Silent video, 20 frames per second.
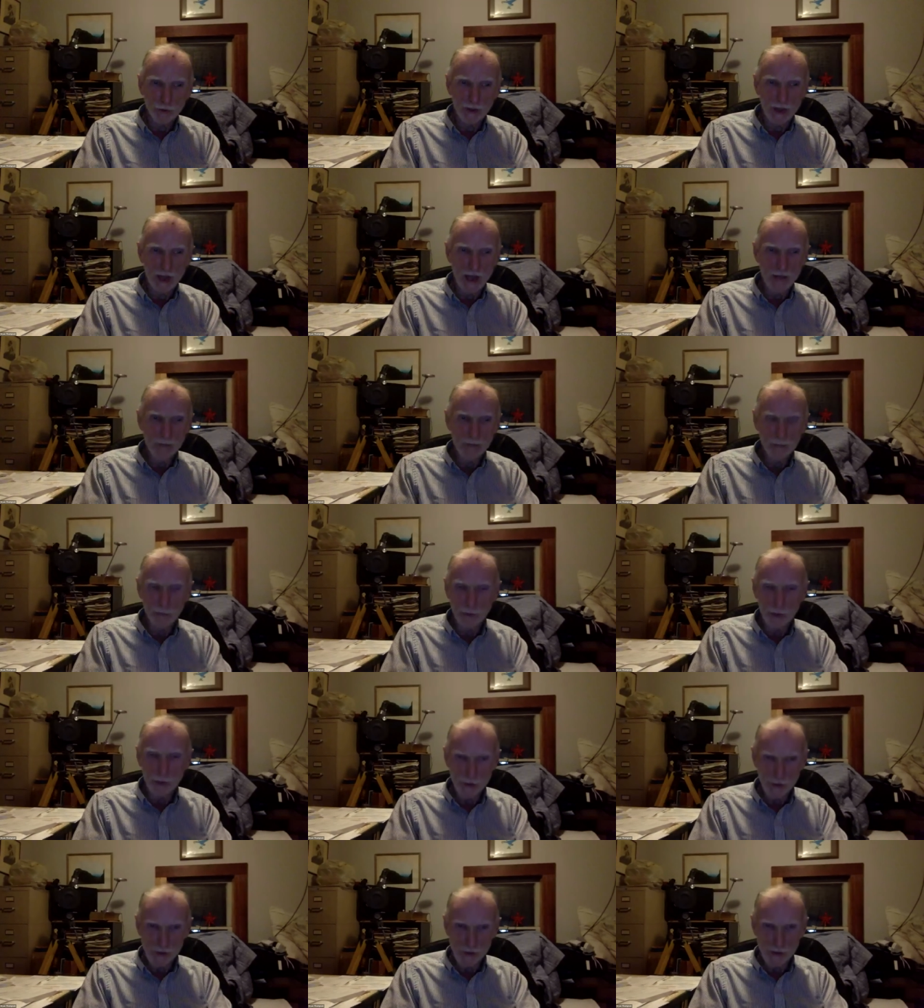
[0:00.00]
a
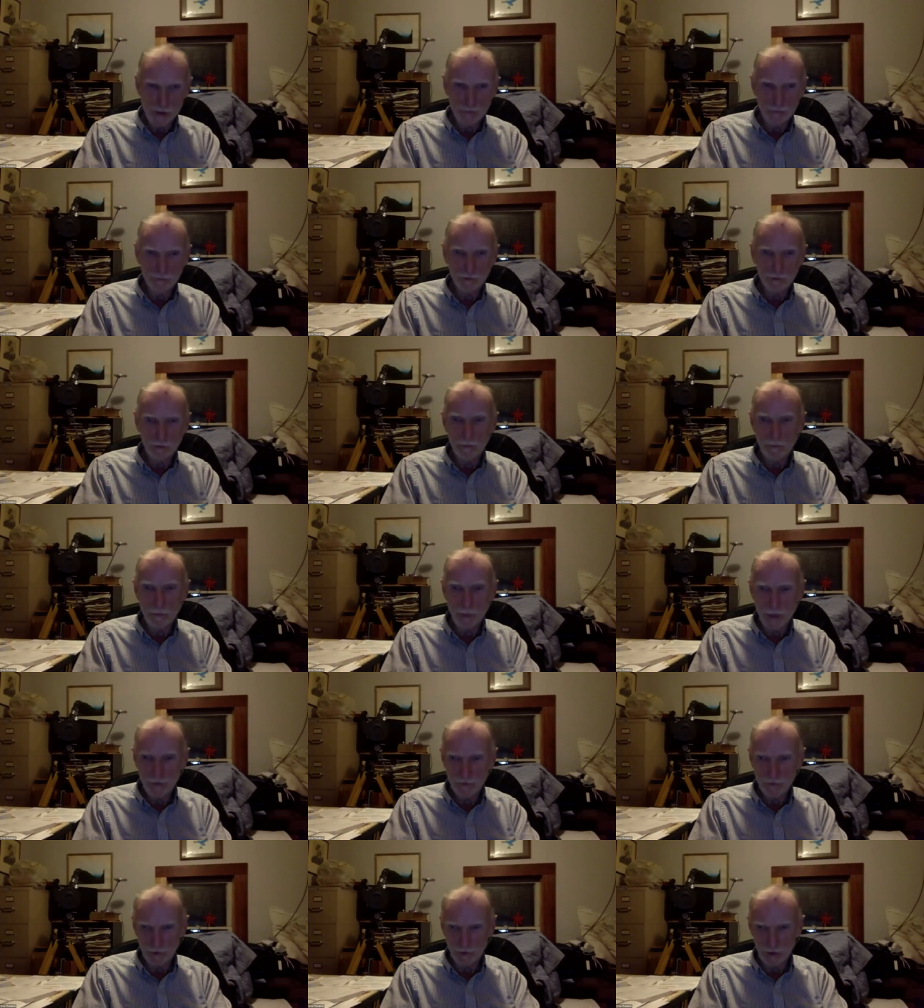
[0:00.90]
librarian from
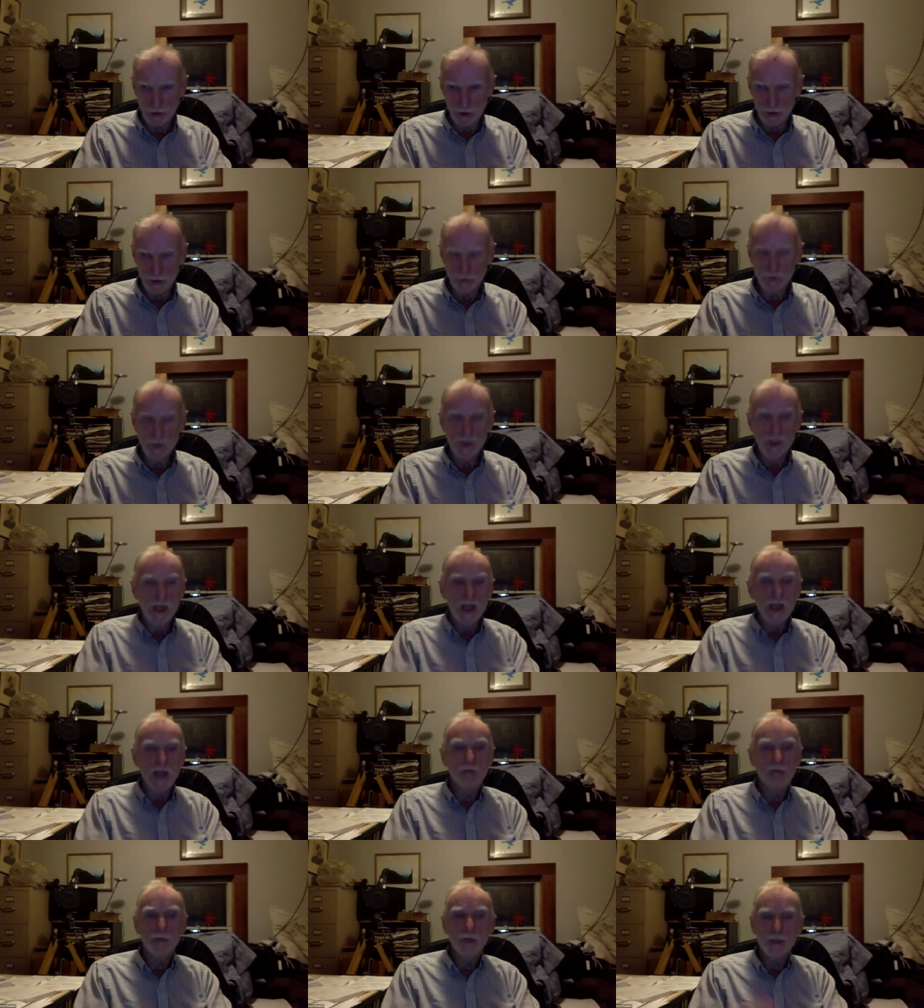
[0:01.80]
Buffalo,
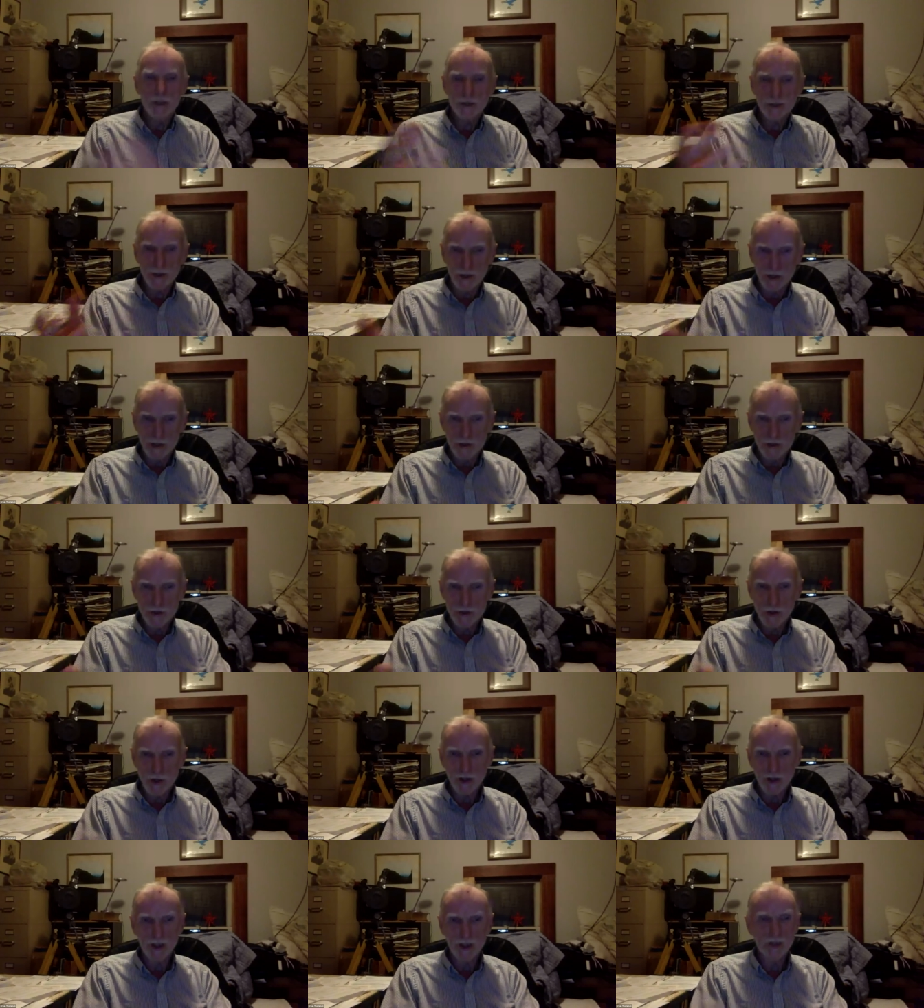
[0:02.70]
and we started
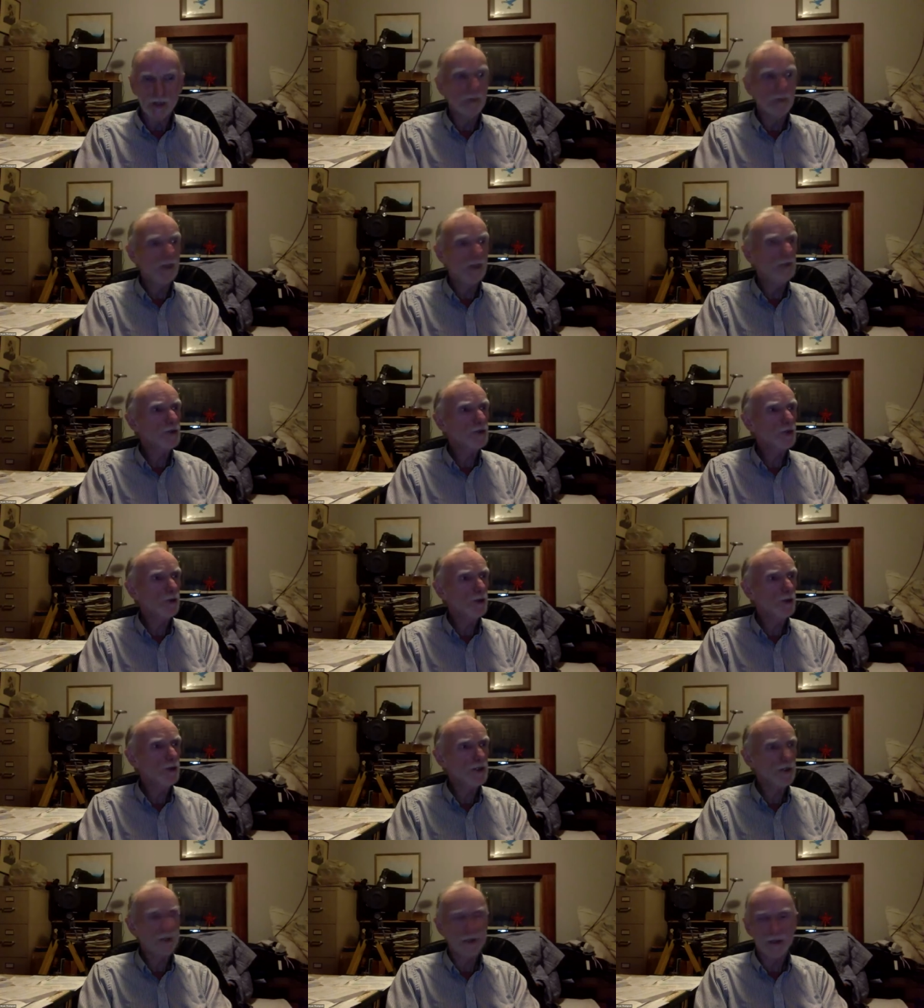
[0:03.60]
talking about
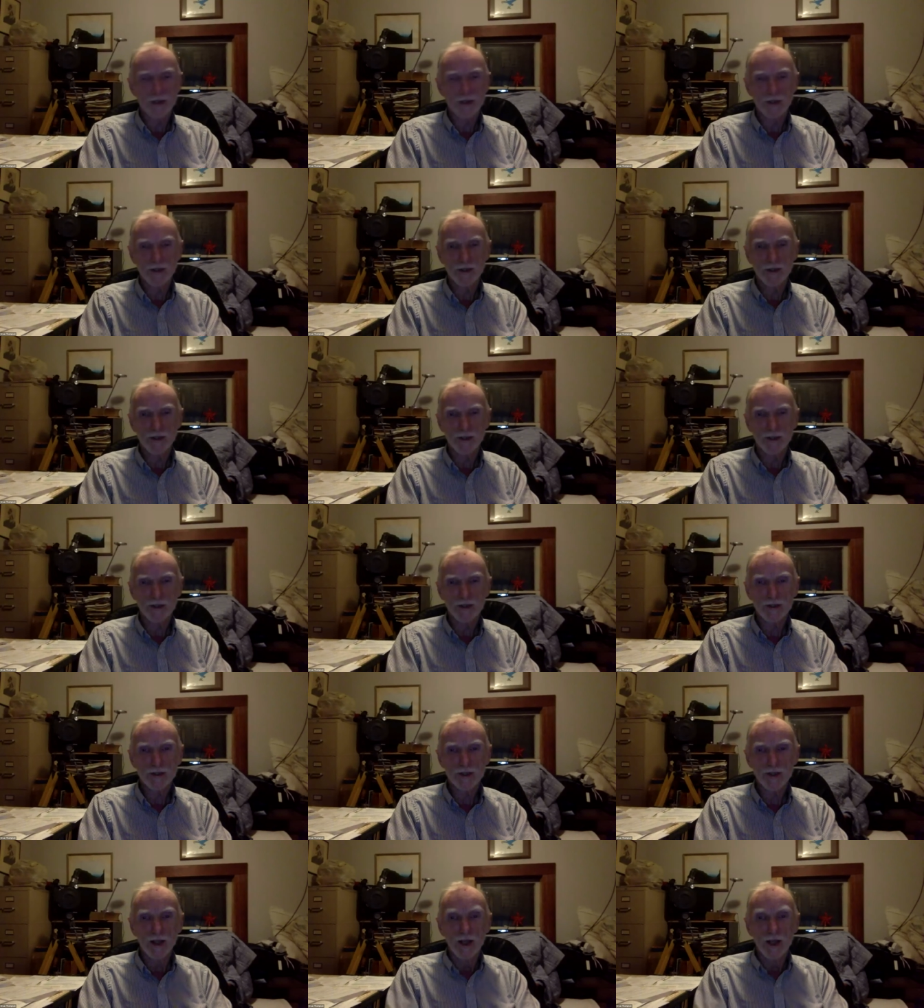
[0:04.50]
sources and
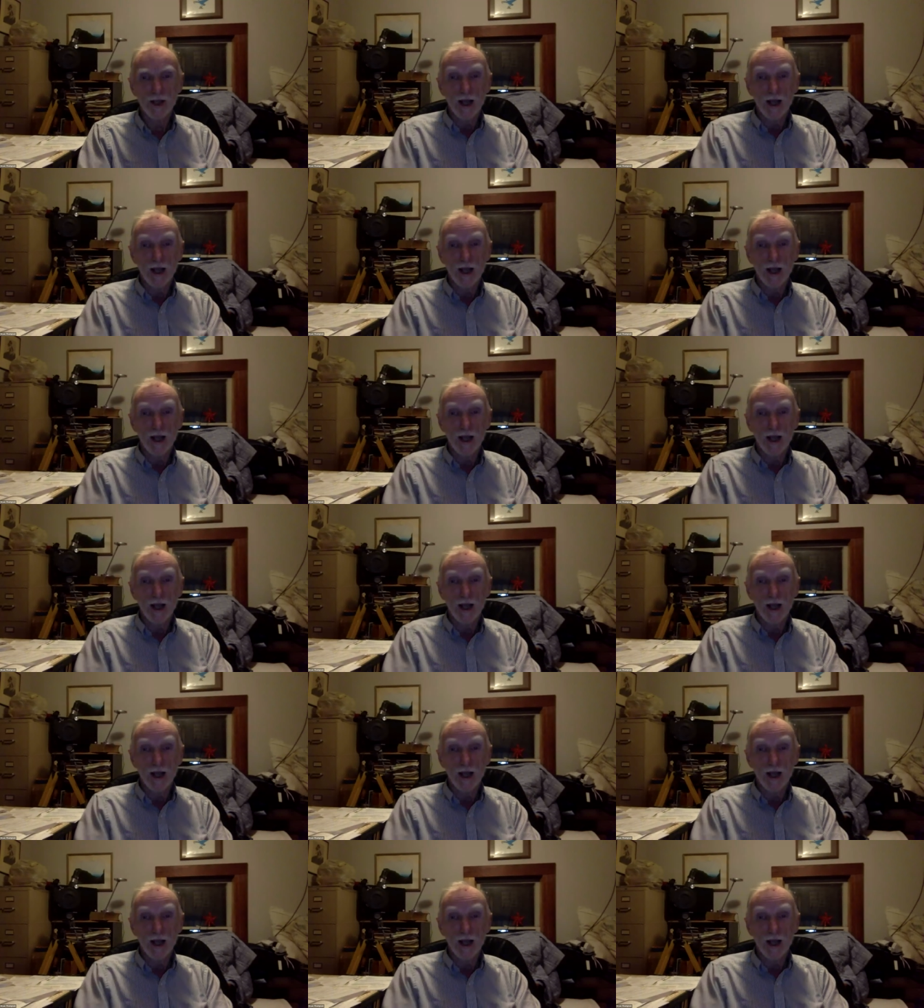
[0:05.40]
things.